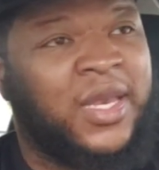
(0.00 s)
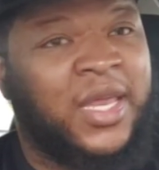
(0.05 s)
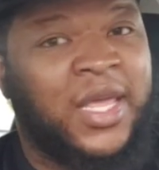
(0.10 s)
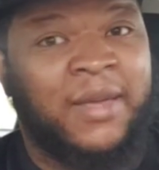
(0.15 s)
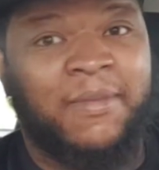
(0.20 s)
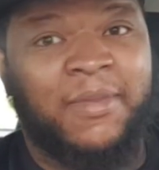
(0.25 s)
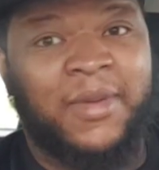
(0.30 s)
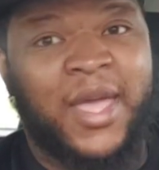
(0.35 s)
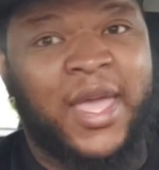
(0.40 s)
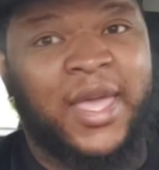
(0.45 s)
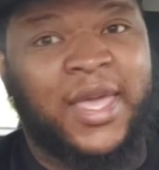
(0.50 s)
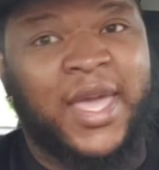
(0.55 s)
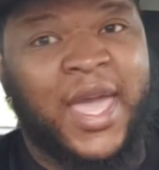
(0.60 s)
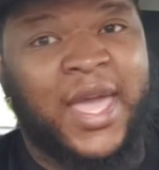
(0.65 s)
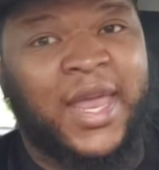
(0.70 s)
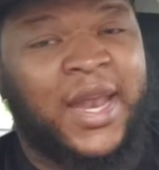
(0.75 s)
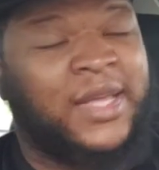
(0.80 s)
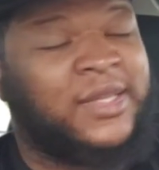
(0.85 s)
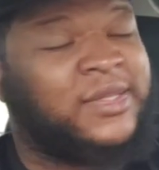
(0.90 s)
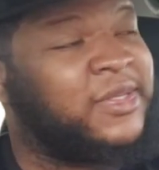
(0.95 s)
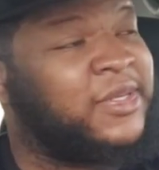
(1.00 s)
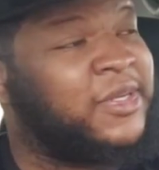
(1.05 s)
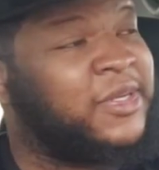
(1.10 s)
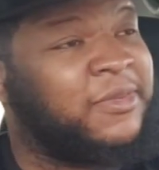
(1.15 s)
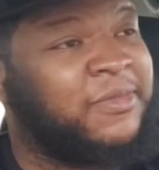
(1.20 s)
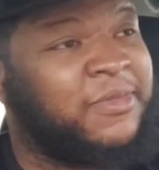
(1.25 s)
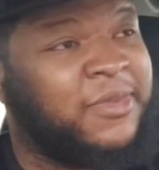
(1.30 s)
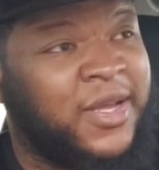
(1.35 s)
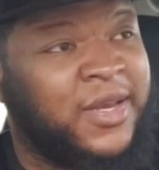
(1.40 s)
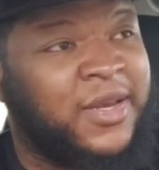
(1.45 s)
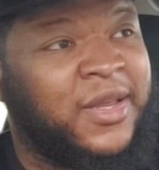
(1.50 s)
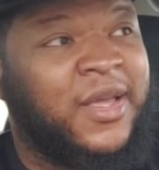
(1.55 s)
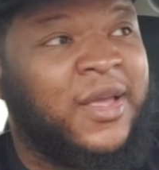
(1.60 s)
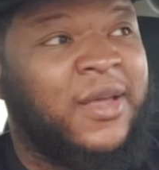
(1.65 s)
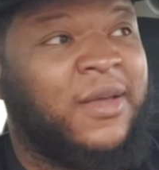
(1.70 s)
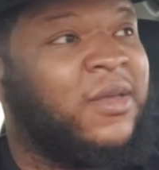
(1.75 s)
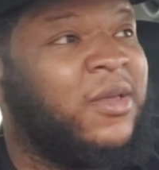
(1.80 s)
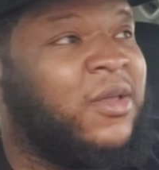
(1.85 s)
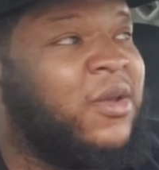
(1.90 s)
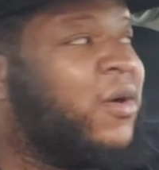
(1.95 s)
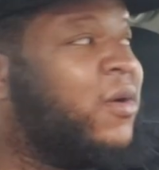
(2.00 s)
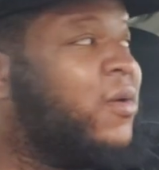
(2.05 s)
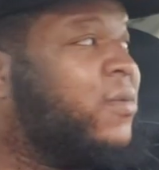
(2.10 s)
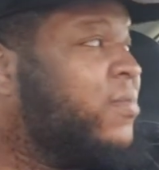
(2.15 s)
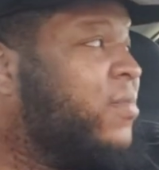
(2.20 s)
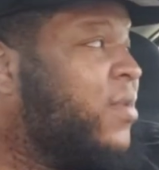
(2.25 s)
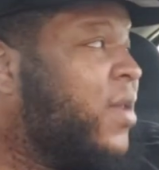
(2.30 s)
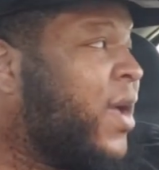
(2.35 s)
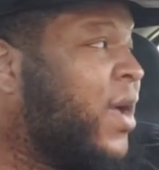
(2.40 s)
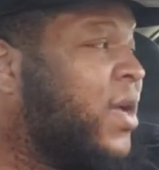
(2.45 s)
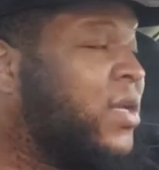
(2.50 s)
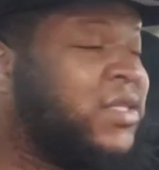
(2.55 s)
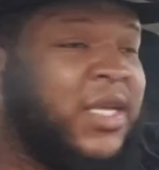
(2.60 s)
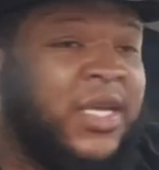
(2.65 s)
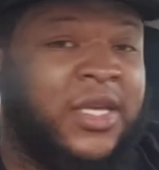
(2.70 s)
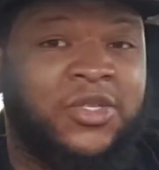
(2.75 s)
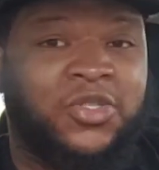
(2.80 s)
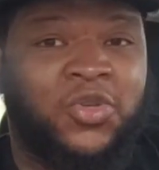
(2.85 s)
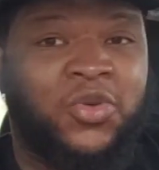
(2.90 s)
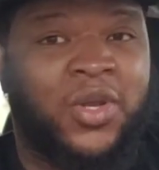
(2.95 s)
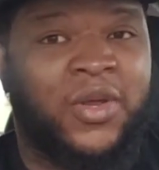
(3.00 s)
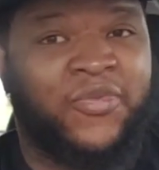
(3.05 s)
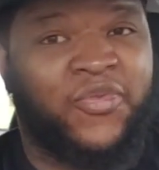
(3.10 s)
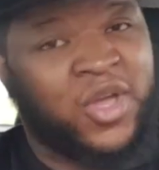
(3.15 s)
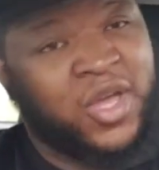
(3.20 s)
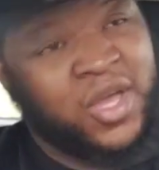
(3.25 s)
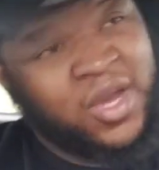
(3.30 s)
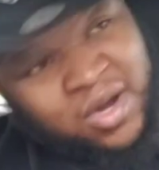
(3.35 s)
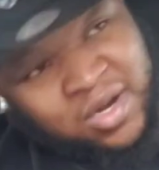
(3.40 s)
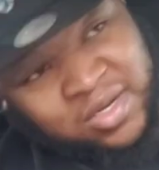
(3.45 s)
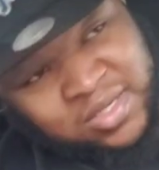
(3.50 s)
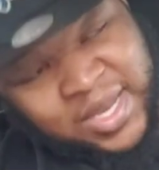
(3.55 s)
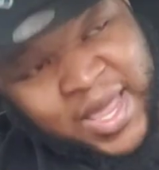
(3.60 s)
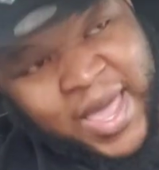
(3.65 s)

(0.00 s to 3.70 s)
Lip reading: and the NBA gave that to them. But, you know, like I said, it's two different eras.